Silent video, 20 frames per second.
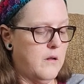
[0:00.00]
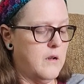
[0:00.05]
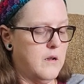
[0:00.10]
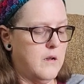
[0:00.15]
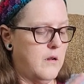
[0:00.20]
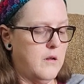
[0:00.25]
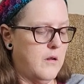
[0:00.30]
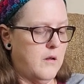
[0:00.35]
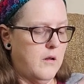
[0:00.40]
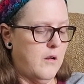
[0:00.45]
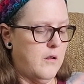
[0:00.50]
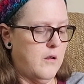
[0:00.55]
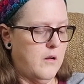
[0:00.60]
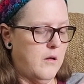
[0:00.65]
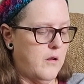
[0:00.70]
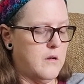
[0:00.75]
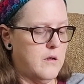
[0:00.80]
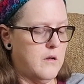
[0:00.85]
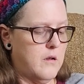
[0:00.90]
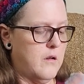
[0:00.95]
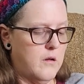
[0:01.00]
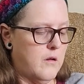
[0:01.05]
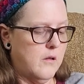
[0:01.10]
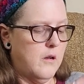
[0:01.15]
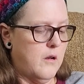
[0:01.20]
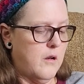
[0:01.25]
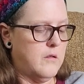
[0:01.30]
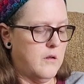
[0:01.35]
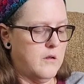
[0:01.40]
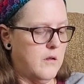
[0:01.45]
I am clearly
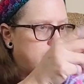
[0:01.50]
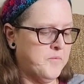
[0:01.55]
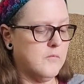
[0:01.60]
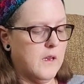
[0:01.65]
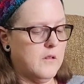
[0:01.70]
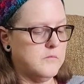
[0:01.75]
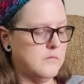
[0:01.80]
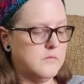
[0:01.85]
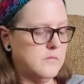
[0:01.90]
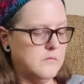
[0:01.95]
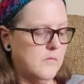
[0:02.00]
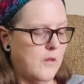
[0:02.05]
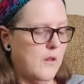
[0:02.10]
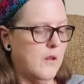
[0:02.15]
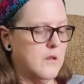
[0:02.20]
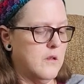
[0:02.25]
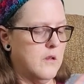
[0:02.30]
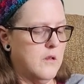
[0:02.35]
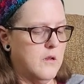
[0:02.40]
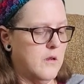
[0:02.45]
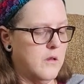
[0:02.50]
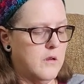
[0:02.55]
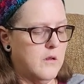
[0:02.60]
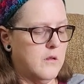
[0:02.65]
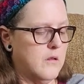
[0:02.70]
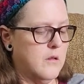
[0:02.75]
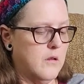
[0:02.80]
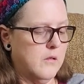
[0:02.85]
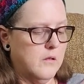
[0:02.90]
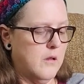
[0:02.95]
speaking in the same
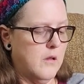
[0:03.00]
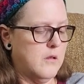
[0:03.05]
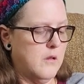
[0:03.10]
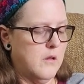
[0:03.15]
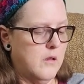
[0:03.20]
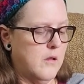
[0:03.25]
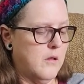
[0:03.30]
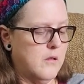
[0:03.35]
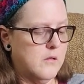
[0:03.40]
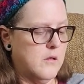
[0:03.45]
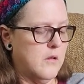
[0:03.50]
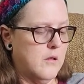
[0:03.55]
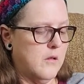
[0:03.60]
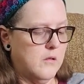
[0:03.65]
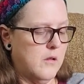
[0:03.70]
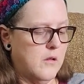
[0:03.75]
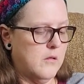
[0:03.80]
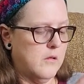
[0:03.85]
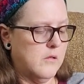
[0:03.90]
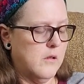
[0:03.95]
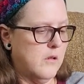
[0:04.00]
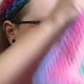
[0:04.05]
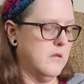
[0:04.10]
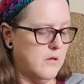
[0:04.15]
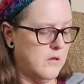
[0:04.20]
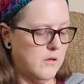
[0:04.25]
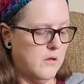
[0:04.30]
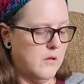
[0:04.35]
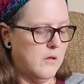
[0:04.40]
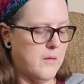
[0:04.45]
video or the same
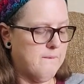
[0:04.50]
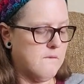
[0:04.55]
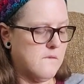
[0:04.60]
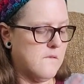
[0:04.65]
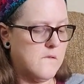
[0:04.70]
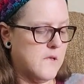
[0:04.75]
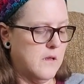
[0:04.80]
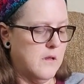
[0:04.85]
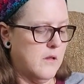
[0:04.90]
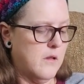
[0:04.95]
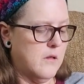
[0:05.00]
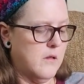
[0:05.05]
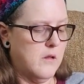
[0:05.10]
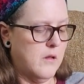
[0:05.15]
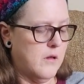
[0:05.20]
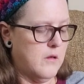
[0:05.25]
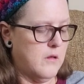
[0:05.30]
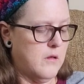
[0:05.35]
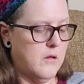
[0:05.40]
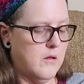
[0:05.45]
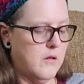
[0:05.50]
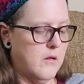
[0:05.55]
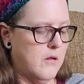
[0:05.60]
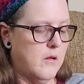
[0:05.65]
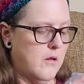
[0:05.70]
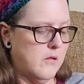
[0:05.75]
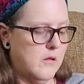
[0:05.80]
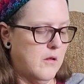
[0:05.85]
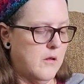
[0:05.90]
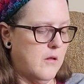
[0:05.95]
portion of the video as when I
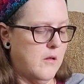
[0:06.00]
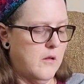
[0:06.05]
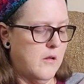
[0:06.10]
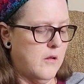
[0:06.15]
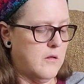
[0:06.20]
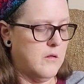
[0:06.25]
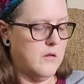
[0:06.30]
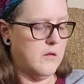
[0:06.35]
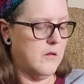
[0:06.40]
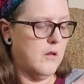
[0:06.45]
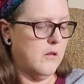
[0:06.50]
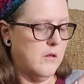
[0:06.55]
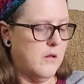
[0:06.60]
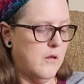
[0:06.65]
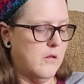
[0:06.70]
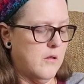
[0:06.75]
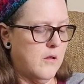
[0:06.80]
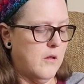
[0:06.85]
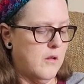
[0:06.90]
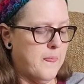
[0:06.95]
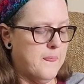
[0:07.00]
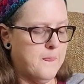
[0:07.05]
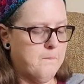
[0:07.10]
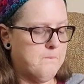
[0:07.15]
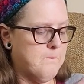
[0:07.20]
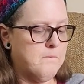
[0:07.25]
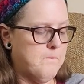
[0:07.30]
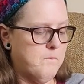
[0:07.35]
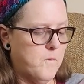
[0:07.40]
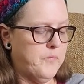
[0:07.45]
said hello.
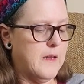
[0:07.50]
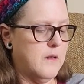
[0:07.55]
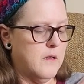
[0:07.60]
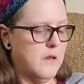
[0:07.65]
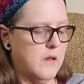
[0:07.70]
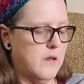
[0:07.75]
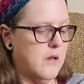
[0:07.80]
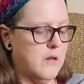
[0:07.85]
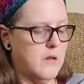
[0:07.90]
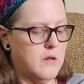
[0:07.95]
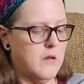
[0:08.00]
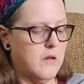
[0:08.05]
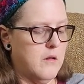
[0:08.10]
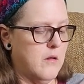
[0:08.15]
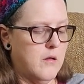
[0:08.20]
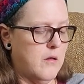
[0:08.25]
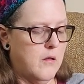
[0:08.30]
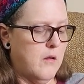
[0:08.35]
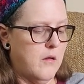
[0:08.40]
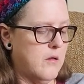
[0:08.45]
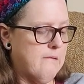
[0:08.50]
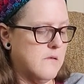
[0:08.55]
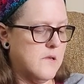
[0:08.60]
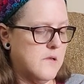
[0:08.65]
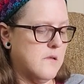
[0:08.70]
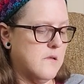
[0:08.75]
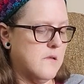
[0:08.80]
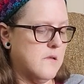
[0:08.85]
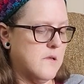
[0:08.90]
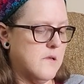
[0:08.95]
But what you're seeing right
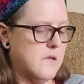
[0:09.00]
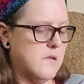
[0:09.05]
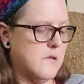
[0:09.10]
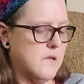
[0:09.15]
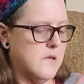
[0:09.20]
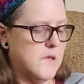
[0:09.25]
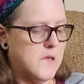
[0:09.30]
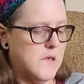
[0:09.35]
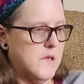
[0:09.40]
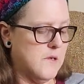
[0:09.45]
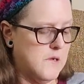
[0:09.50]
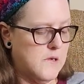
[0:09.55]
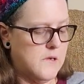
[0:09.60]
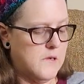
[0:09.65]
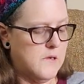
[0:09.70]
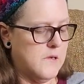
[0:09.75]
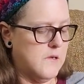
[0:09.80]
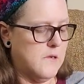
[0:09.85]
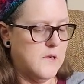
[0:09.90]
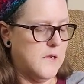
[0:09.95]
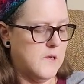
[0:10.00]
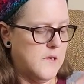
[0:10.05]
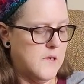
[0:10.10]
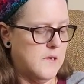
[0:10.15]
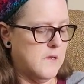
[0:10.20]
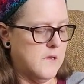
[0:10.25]
now is not